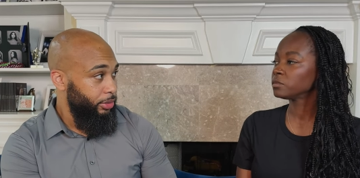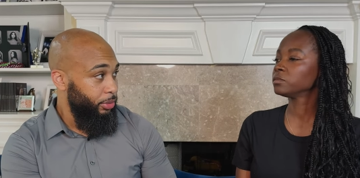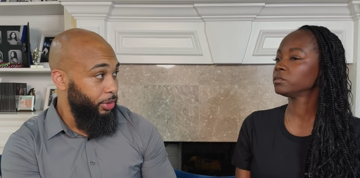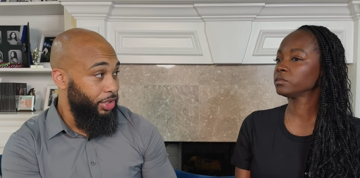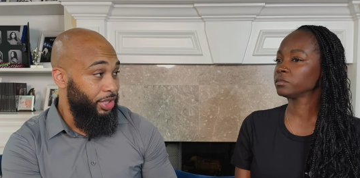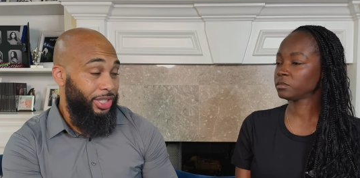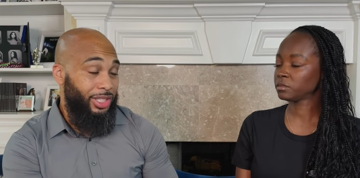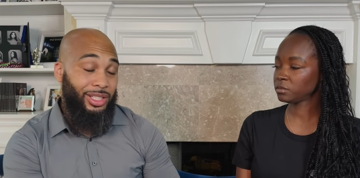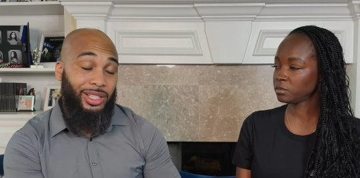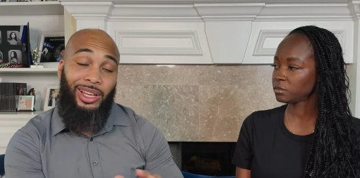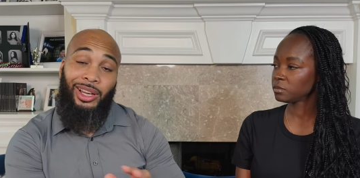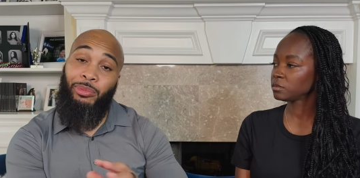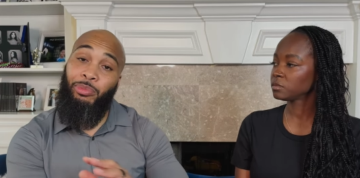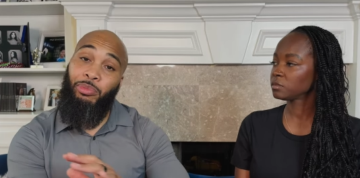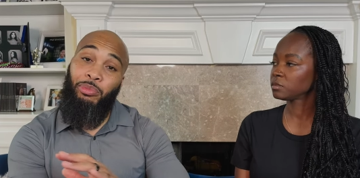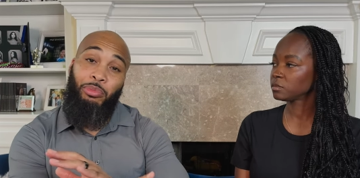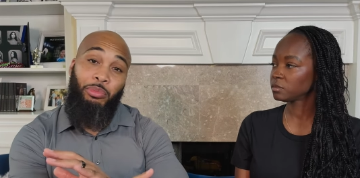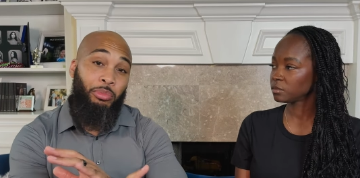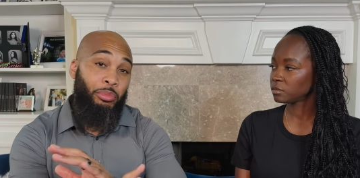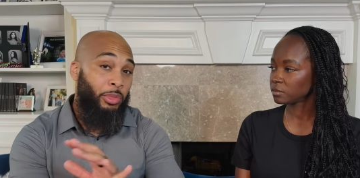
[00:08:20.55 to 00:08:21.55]
Speaker 1: which is mm-hmm. a
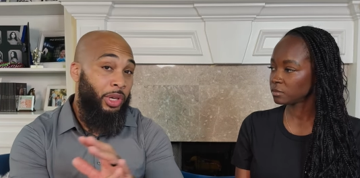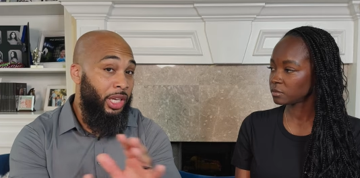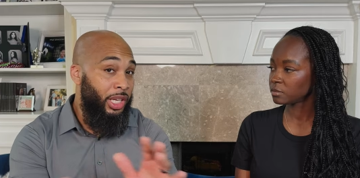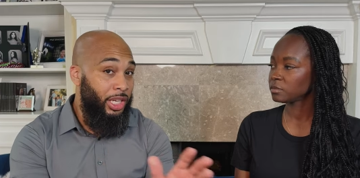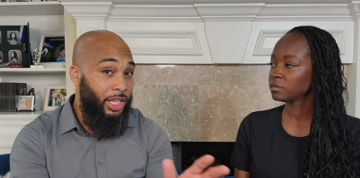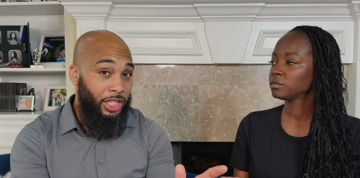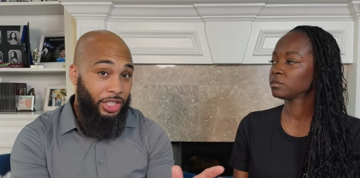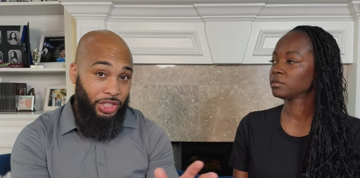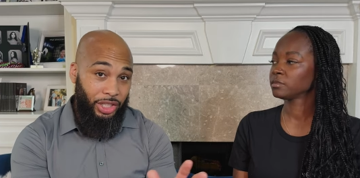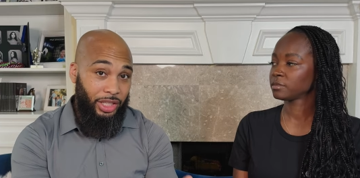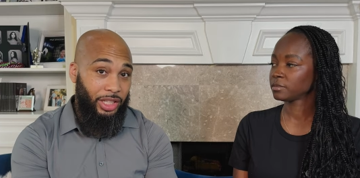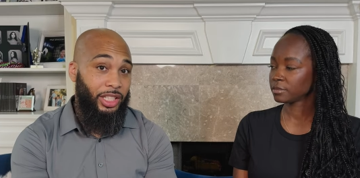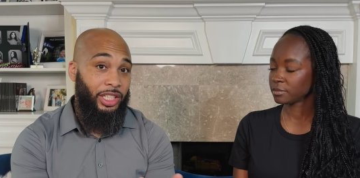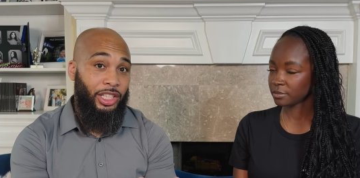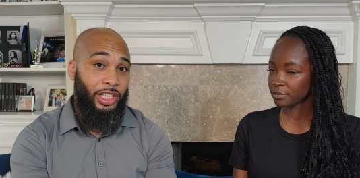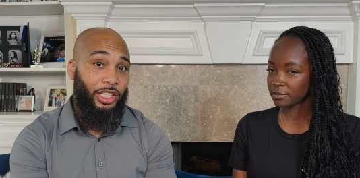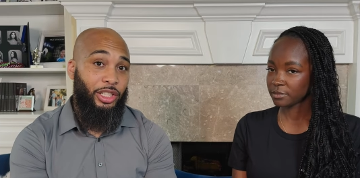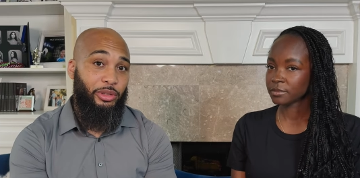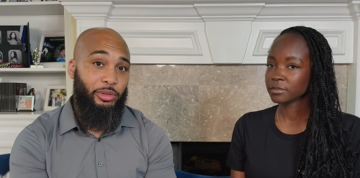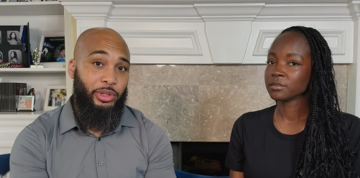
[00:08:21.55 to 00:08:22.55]
major thing in
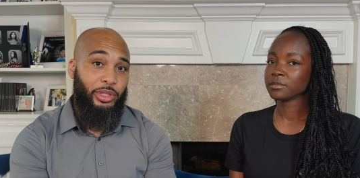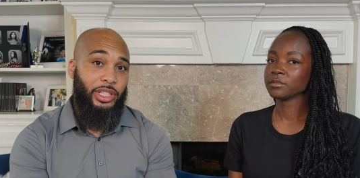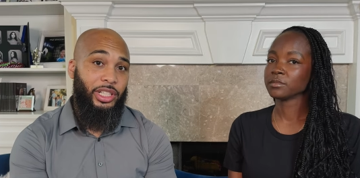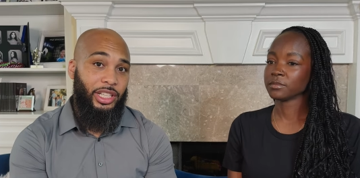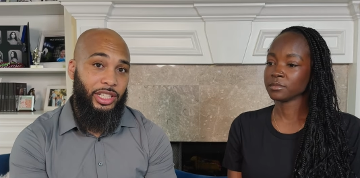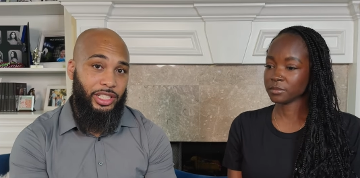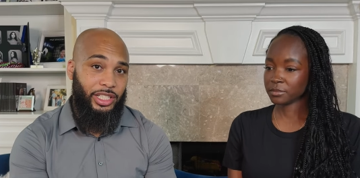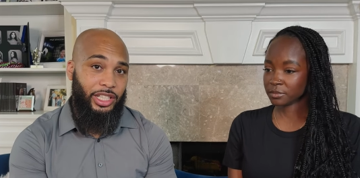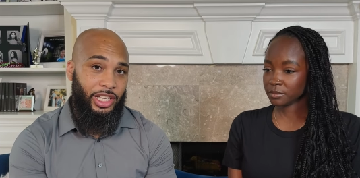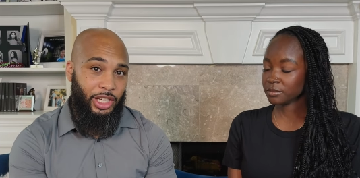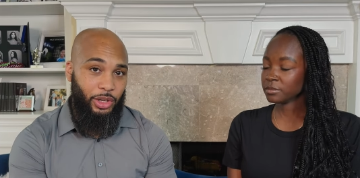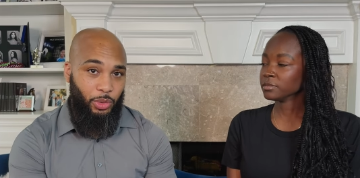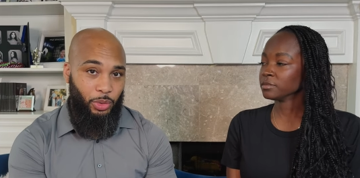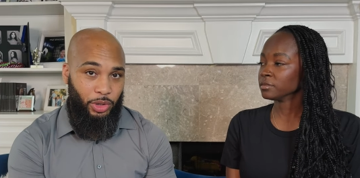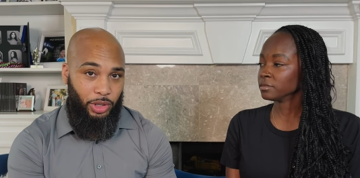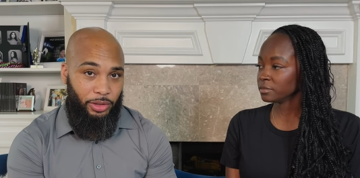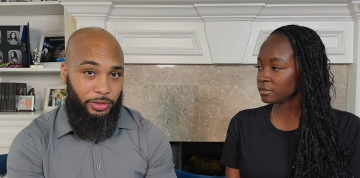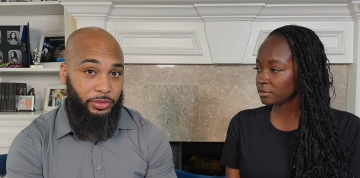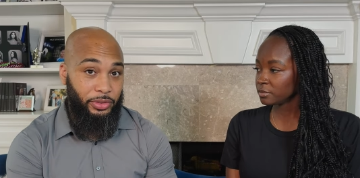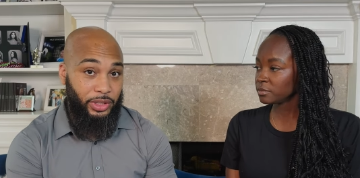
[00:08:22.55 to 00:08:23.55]
the real estate
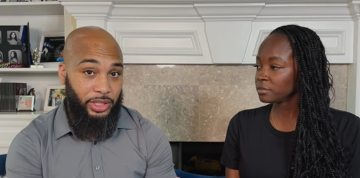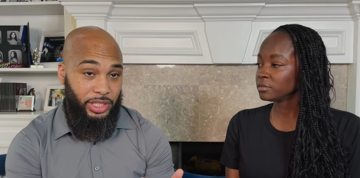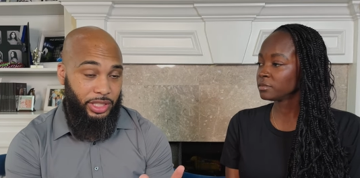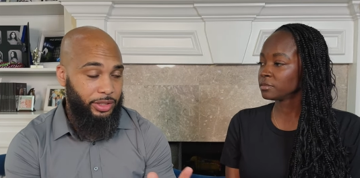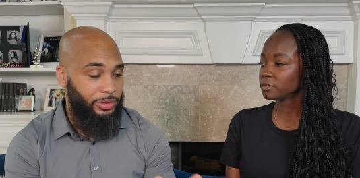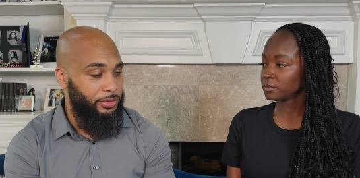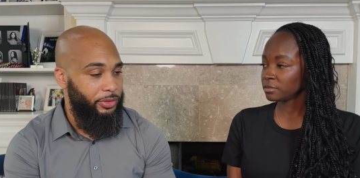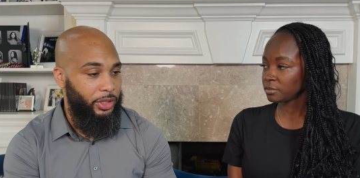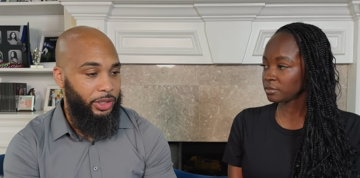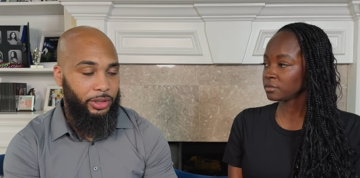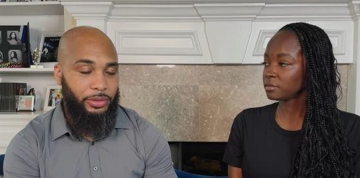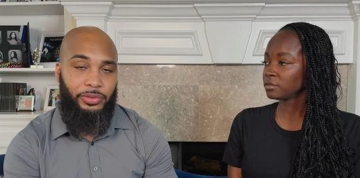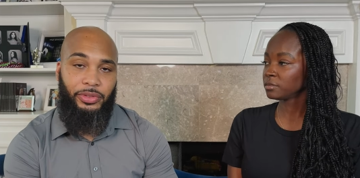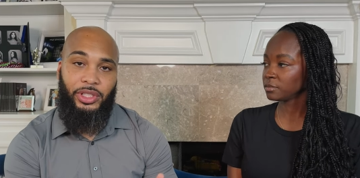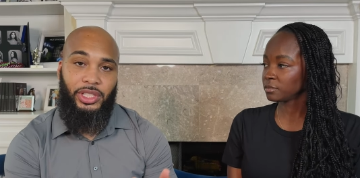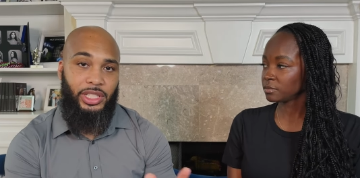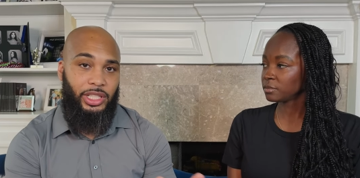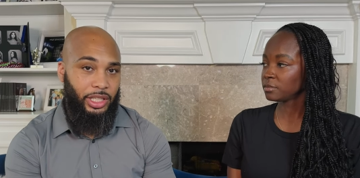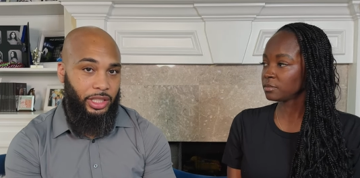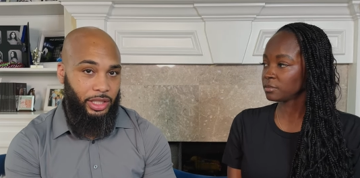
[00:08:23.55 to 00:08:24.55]
world for, for, for
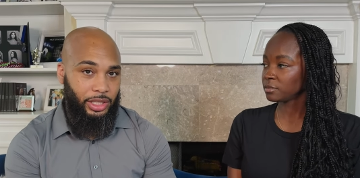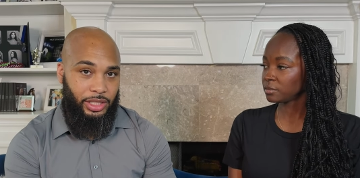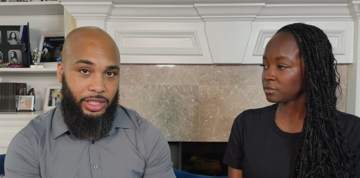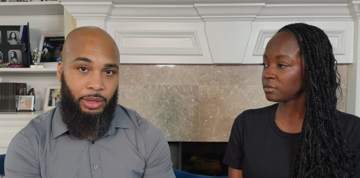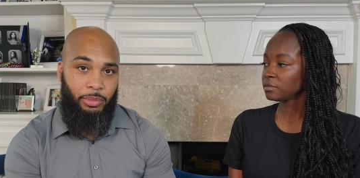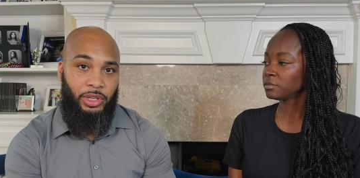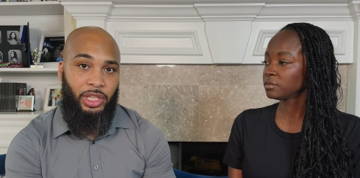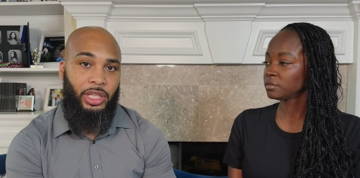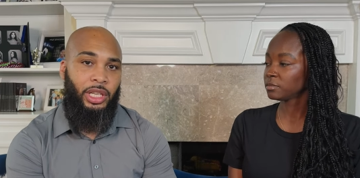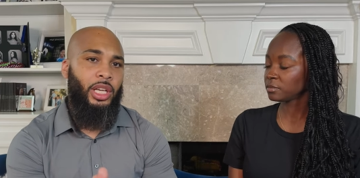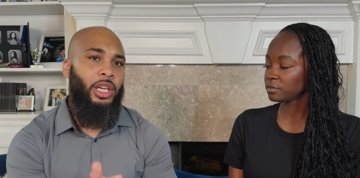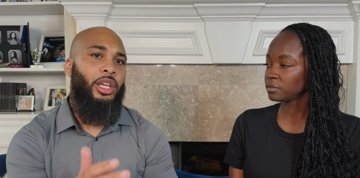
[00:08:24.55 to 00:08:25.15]
sellers. I mean,